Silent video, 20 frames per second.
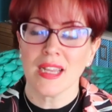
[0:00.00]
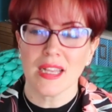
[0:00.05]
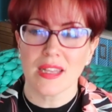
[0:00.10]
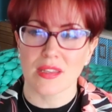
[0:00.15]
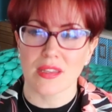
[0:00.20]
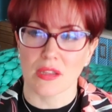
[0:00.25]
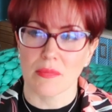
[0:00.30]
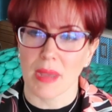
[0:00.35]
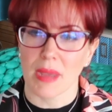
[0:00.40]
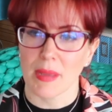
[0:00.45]

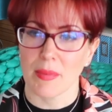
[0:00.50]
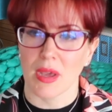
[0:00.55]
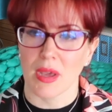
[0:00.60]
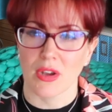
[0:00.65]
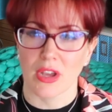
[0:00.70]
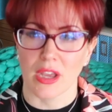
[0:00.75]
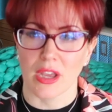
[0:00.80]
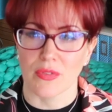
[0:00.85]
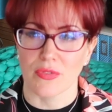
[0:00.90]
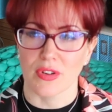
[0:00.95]
so maybe I'll
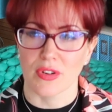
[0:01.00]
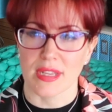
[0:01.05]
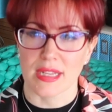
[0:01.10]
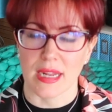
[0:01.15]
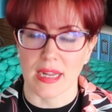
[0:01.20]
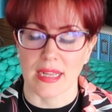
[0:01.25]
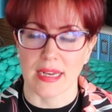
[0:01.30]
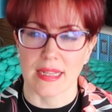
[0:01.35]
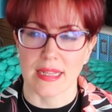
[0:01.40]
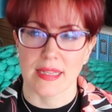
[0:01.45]
go for a
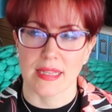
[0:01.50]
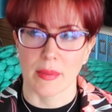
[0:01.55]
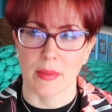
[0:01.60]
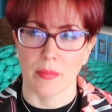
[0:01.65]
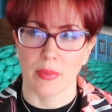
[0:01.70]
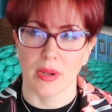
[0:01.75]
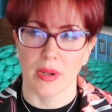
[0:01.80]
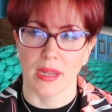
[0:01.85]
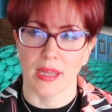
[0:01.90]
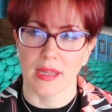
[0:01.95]
slightly
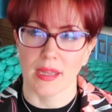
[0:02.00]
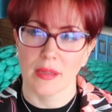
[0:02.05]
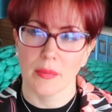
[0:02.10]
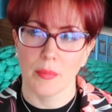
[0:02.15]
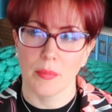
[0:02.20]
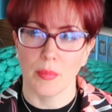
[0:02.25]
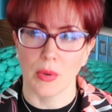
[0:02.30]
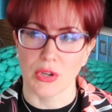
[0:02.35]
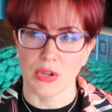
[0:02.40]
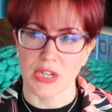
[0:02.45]
simpler
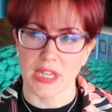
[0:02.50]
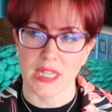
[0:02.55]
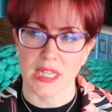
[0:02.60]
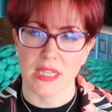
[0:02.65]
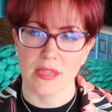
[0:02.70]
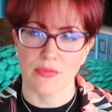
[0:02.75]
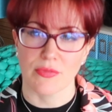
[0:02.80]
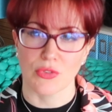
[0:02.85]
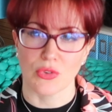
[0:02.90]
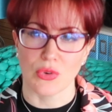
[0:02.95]
bodice
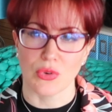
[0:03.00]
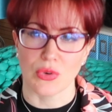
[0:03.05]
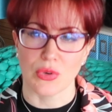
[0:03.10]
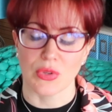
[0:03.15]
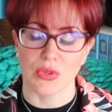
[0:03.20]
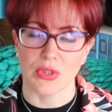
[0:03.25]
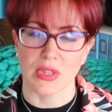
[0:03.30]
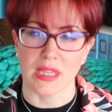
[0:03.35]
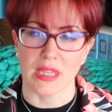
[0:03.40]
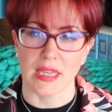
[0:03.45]
for
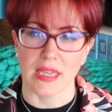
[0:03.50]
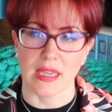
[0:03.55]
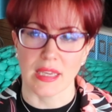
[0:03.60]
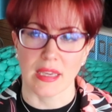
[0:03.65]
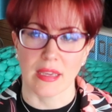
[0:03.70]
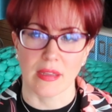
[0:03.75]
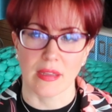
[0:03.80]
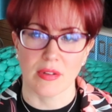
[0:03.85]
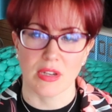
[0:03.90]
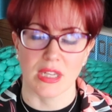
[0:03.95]

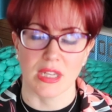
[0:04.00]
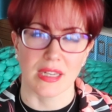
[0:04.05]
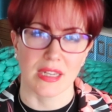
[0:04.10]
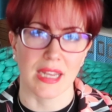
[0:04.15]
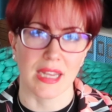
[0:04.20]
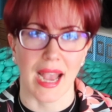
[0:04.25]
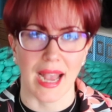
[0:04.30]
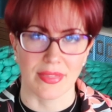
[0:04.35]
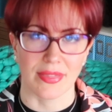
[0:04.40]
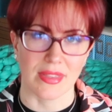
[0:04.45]
the to,
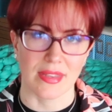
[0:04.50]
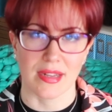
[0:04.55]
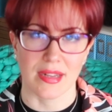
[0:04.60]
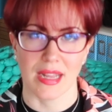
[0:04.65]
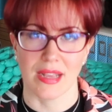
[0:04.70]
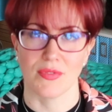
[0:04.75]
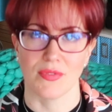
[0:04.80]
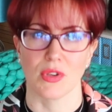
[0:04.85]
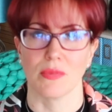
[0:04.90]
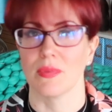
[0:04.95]
to add the
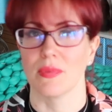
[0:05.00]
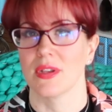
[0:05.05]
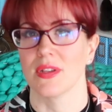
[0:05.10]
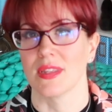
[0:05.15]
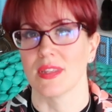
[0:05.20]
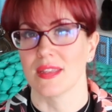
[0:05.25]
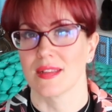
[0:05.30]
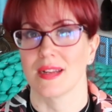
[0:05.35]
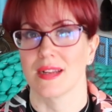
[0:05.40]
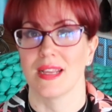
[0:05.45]
sleeves on, because
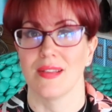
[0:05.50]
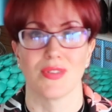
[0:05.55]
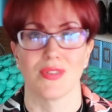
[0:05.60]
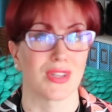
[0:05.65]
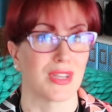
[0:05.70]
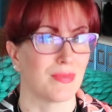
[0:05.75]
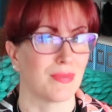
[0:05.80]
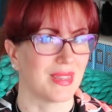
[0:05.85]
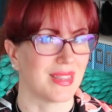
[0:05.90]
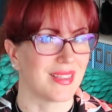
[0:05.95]
the sleeves are
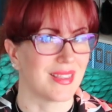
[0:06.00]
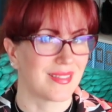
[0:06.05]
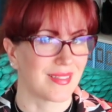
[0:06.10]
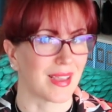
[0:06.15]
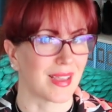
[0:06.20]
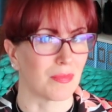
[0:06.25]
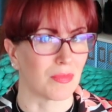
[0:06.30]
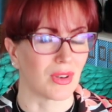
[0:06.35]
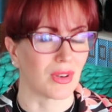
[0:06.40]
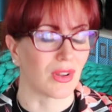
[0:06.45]
going to be the
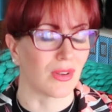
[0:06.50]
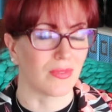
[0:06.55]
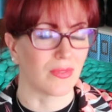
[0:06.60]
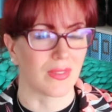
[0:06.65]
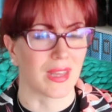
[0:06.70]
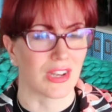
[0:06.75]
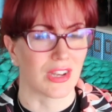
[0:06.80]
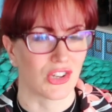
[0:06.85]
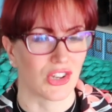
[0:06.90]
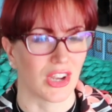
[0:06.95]
statement of
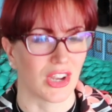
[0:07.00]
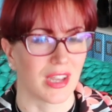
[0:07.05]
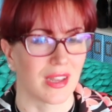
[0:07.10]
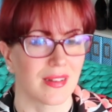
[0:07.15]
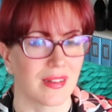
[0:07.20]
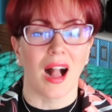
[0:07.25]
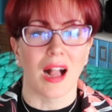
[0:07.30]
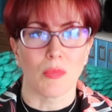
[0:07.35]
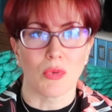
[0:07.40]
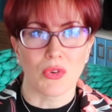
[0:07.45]
that shirt.
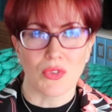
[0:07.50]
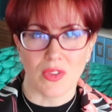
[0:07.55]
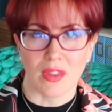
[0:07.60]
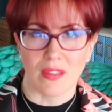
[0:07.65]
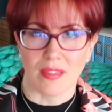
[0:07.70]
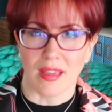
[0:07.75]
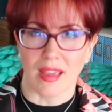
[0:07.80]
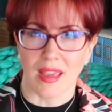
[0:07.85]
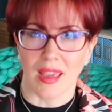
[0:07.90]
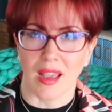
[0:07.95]
I'm also
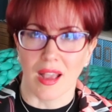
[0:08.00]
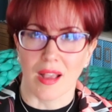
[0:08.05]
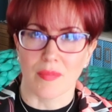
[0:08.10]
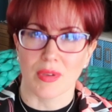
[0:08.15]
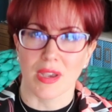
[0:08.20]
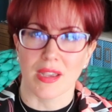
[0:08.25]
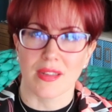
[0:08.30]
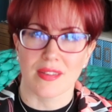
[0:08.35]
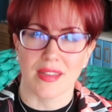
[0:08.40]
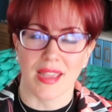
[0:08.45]
thinking I'm
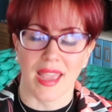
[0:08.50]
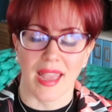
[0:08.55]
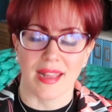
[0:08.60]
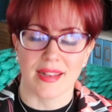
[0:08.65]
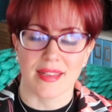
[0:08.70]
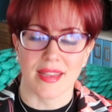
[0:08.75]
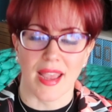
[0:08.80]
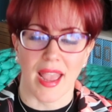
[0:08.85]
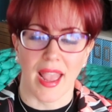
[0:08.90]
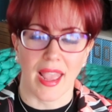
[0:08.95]
going to
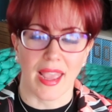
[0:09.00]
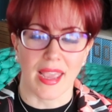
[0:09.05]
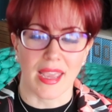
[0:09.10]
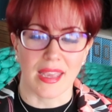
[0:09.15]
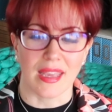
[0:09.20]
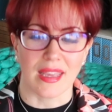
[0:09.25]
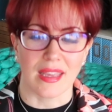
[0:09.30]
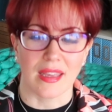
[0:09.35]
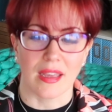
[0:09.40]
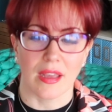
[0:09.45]
get
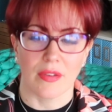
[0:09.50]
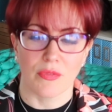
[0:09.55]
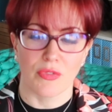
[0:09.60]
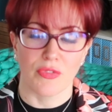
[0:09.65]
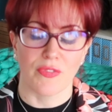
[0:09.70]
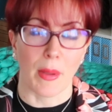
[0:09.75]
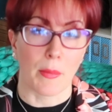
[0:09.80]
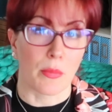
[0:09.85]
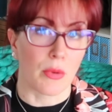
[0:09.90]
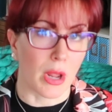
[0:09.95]
a
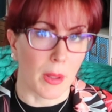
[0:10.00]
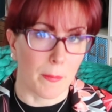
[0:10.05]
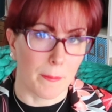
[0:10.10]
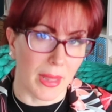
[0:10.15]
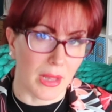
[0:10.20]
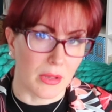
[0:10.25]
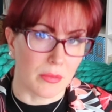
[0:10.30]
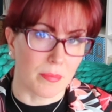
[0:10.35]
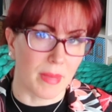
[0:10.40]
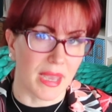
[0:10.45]
fabric
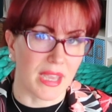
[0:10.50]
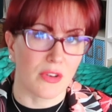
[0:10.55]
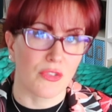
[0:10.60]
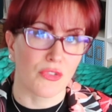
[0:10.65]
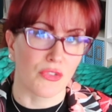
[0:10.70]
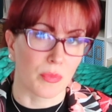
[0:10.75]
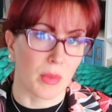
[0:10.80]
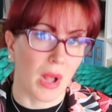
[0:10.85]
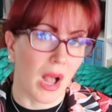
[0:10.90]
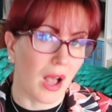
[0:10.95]
belt made
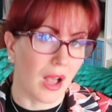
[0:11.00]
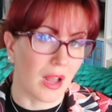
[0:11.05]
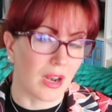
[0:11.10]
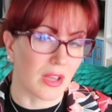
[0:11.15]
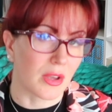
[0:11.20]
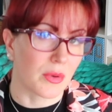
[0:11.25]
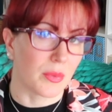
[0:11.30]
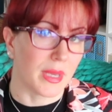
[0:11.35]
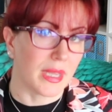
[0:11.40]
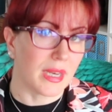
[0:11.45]
from
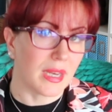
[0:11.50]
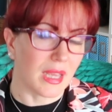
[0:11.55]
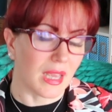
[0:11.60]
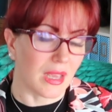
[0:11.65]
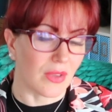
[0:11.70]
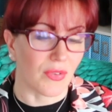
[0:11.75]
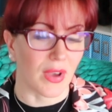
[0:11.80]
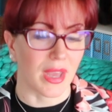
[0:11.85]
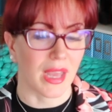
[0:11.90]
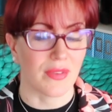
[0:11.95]
Harlequin
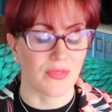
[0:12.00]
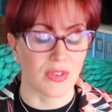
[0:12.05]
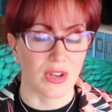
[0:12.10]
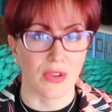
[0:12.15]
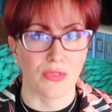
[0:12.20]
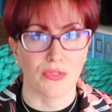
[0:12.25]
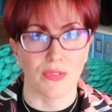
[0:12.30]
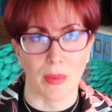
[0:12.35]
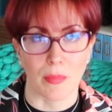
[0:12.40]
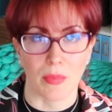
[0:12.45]
if I have
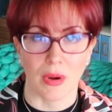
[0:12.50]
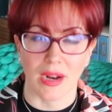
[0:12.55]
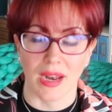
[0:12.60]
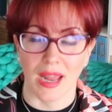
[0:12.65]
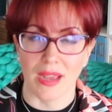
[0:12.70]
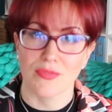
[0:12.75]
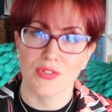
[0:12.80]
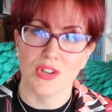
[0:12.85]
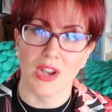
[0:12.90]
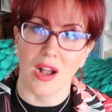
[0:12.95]
enough fabric
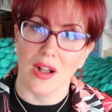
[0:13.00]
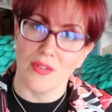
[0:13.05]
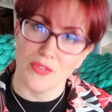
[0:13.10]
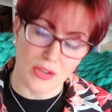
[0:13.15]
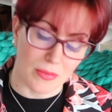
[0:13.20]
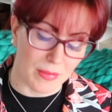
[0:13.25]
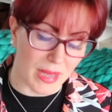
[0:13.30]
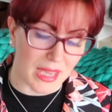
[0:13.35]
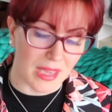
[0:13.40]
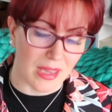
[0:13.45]
left
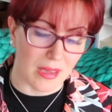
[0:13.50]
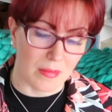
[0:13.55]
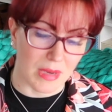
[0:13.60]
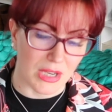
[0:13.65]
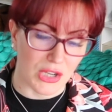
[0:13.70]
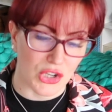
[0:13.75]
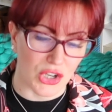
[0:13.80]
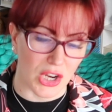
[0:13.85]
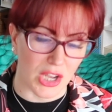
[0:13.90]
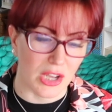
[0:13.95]
after making my
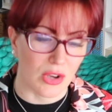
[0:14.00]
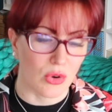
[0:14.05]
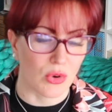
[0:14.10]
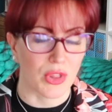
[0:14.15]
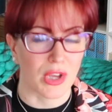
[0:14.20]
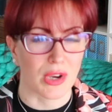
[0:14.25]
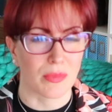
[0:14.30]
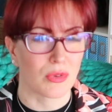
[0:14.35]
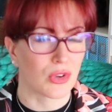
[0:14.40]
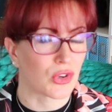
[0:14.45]
shirt,
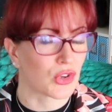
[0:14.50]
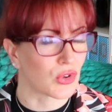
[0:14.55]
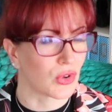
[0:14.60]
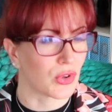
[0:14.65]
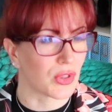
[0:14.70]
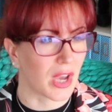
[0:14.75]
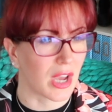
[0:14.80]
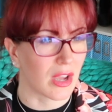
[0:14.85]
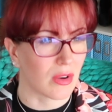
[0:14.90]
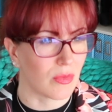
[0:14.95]
although I'm not sure
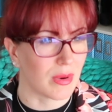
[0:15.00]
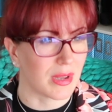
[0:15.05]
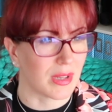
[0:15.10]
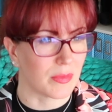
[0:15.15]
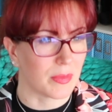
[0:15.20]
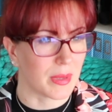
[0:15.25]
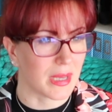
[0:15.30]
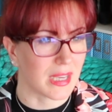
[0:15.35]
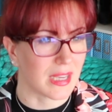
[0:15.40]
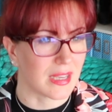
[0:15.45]
that I will
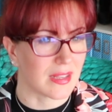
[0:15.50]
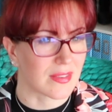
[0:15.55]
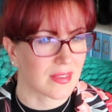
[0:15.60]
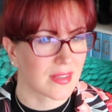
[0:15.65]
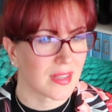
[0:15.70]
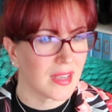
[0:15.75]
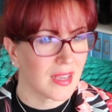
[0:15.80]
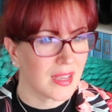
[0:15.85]
because